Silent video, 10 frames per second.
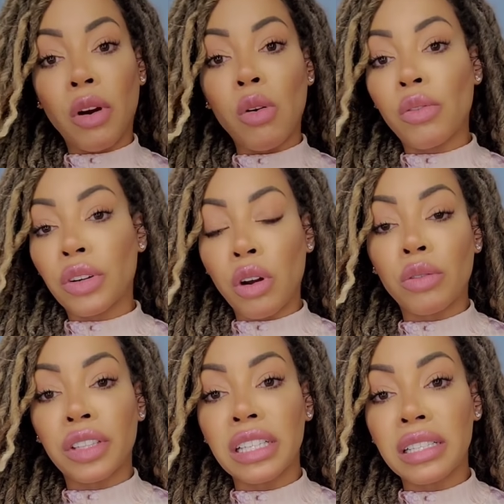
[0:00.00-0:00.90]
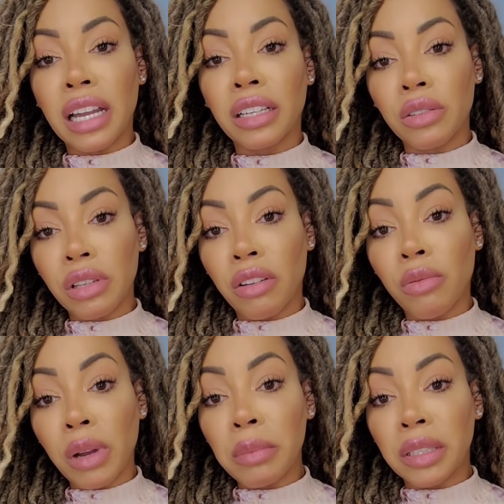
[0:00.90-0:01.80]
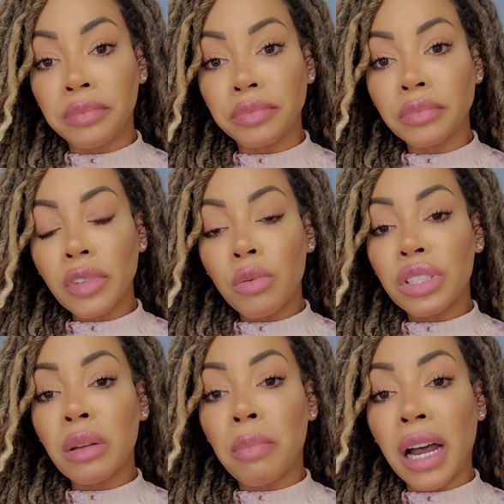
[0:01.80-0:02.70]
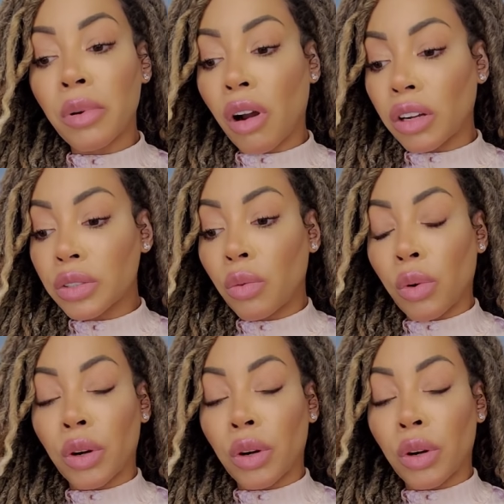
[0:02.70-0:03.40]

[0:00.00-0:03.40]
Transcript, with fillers: over and over these cycles of women which the Bible also